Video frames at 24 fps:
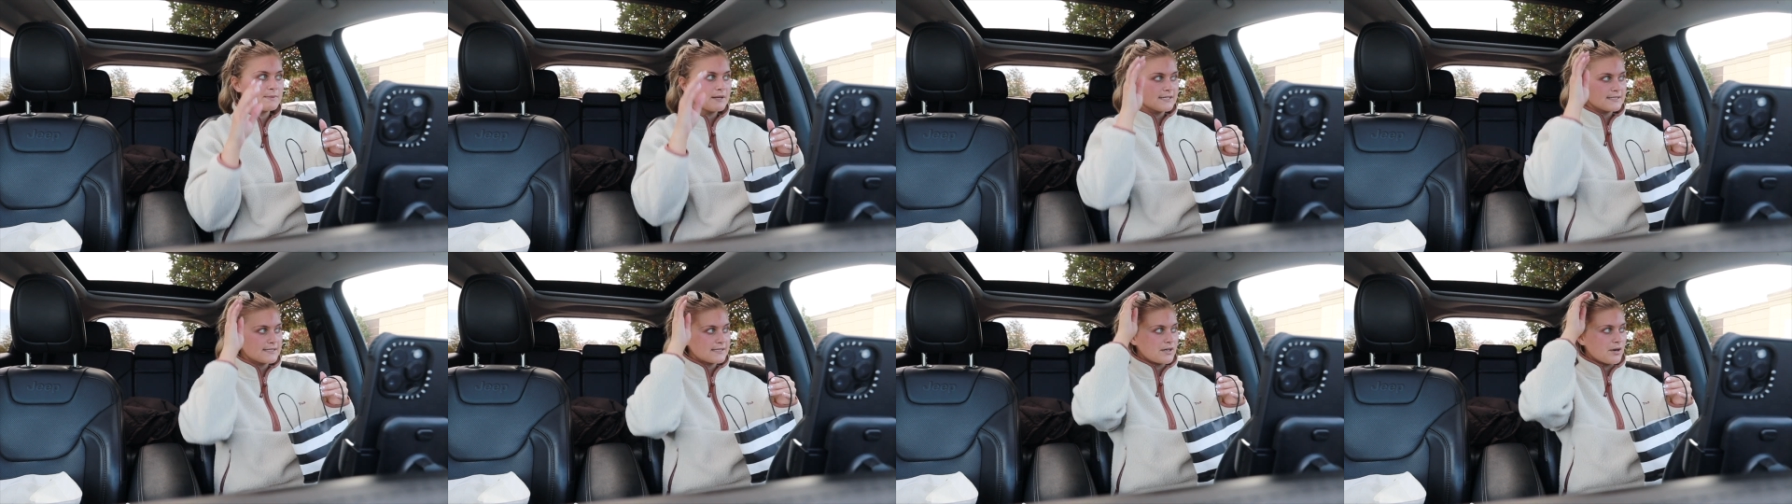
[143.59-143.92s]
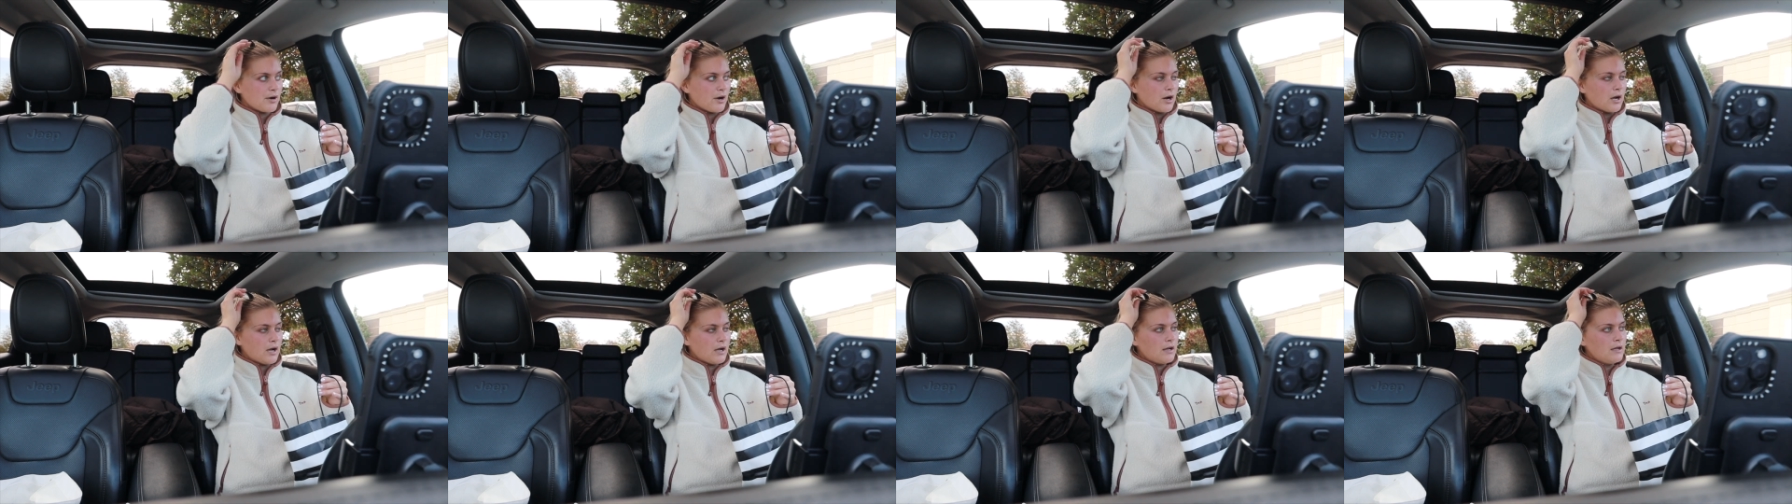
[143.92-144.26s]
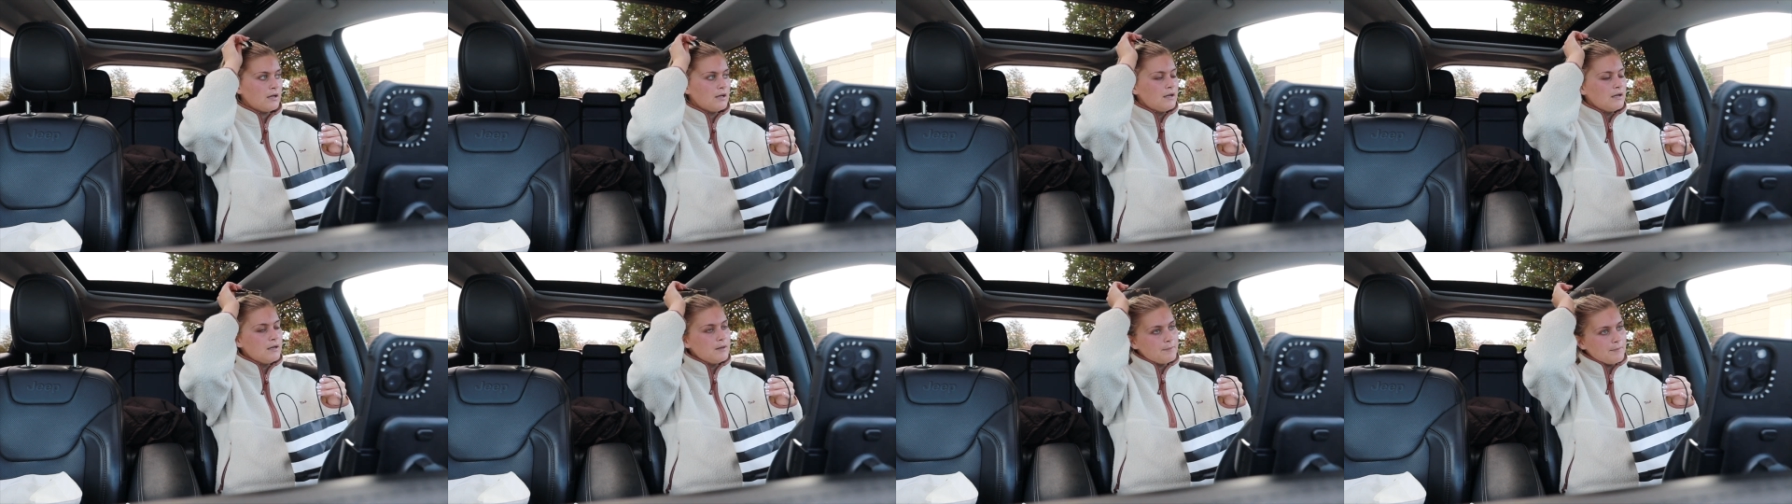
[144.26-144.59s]
mascara
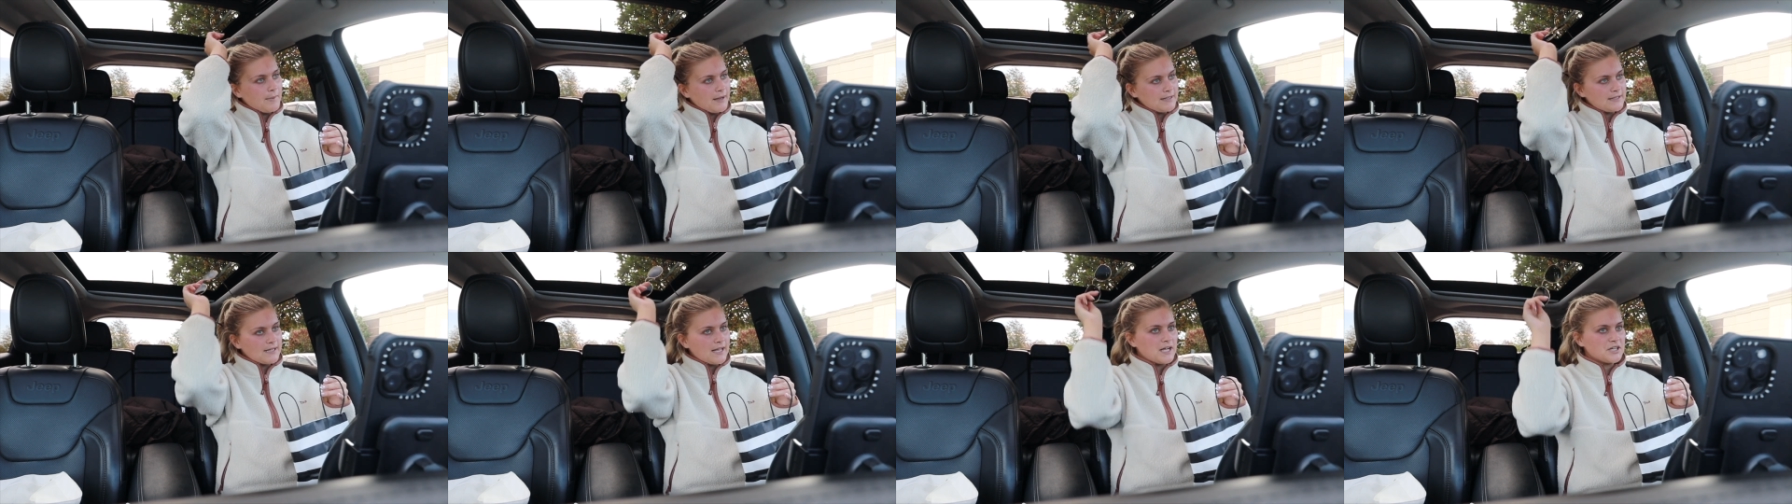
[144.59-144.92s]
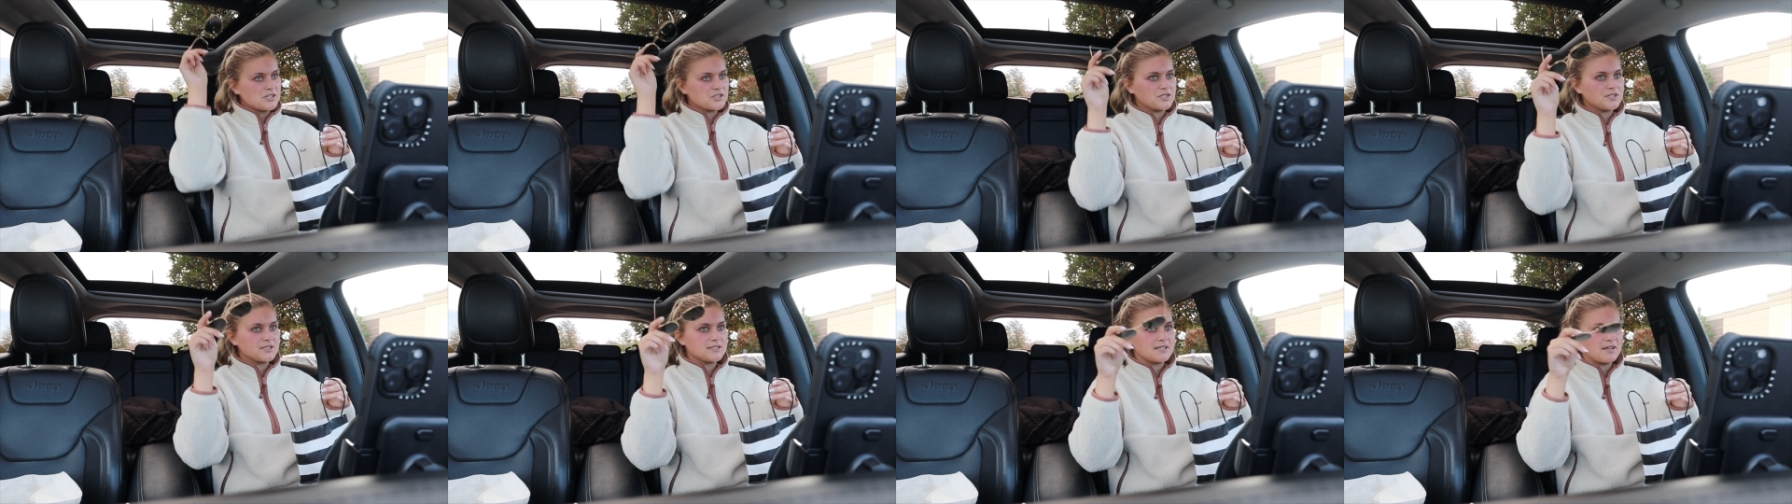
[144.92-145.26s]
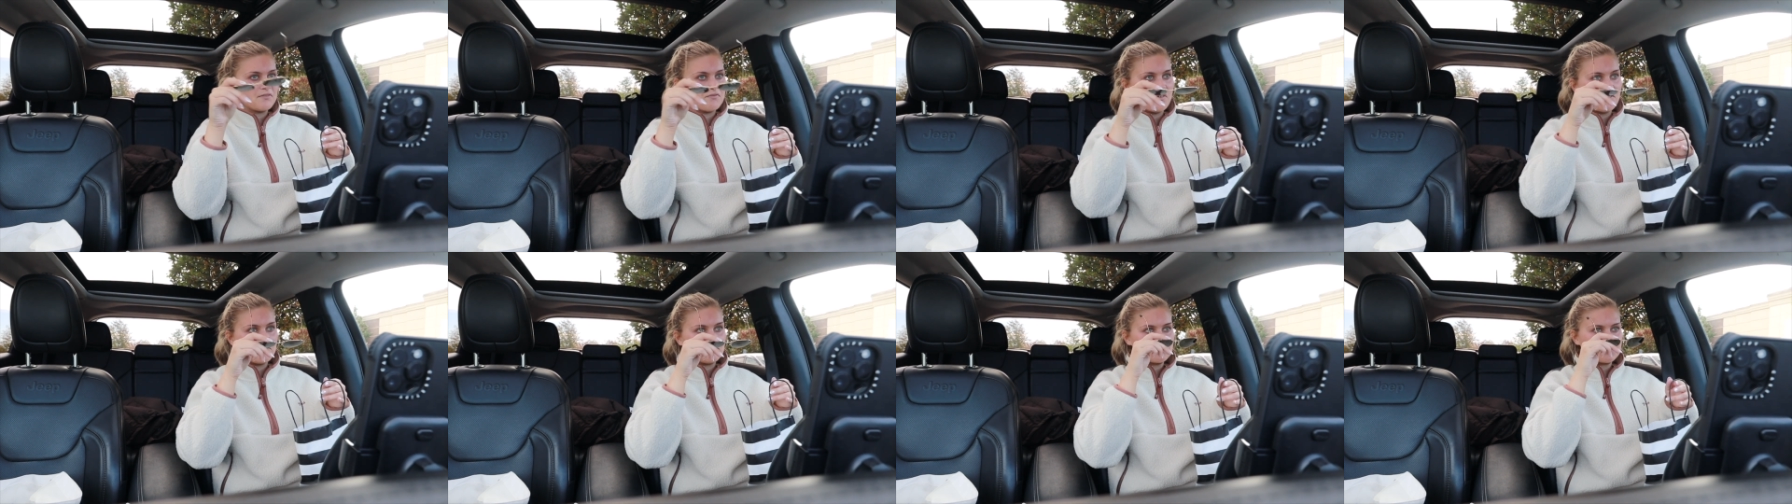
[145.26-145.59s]
my lashes
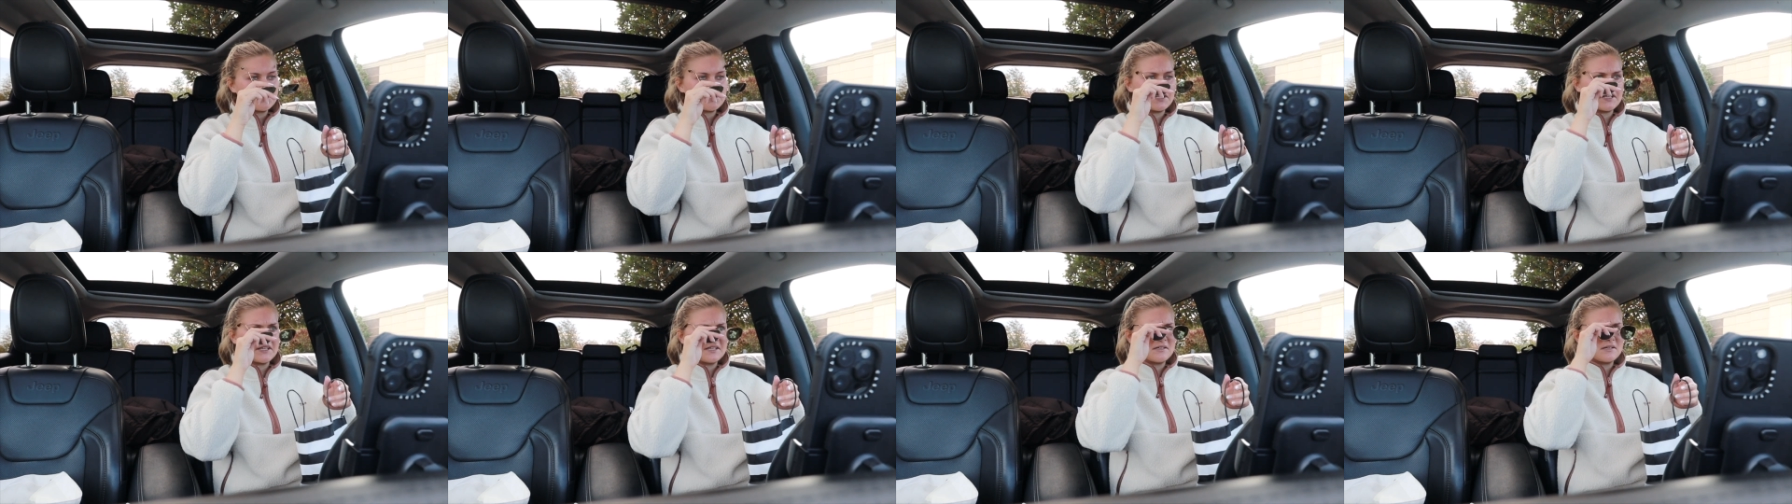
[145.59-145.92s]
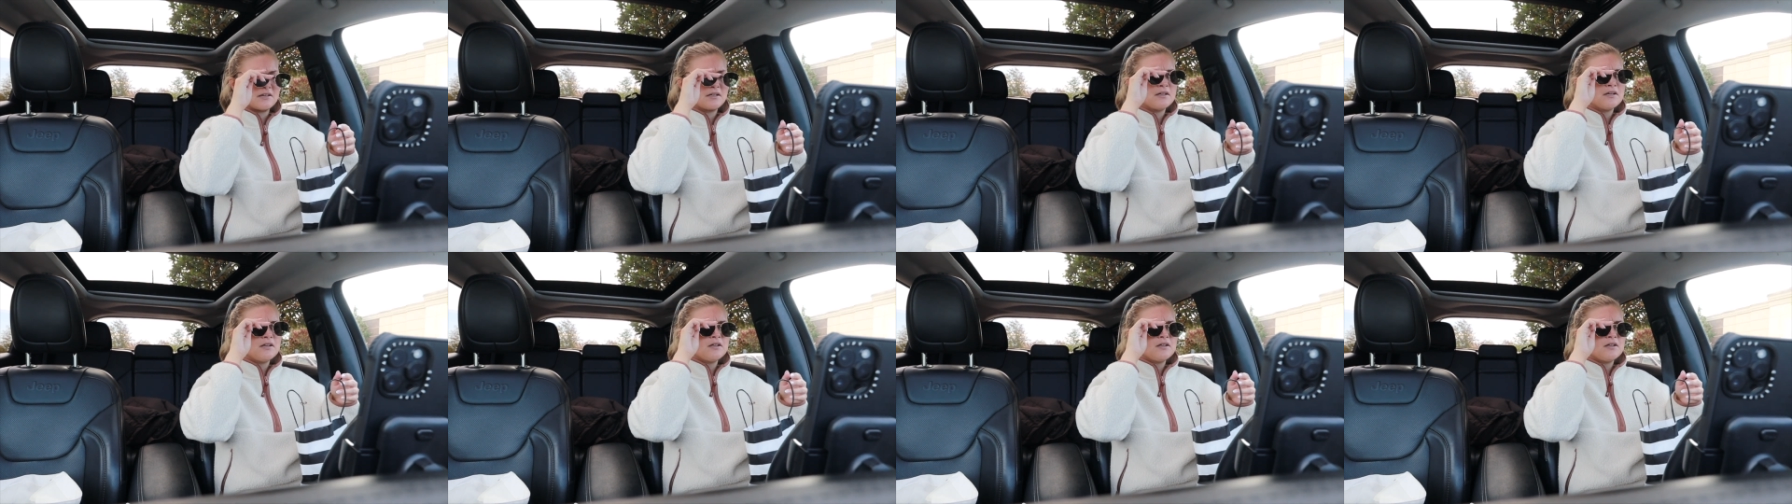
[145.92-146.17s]
have ever seen.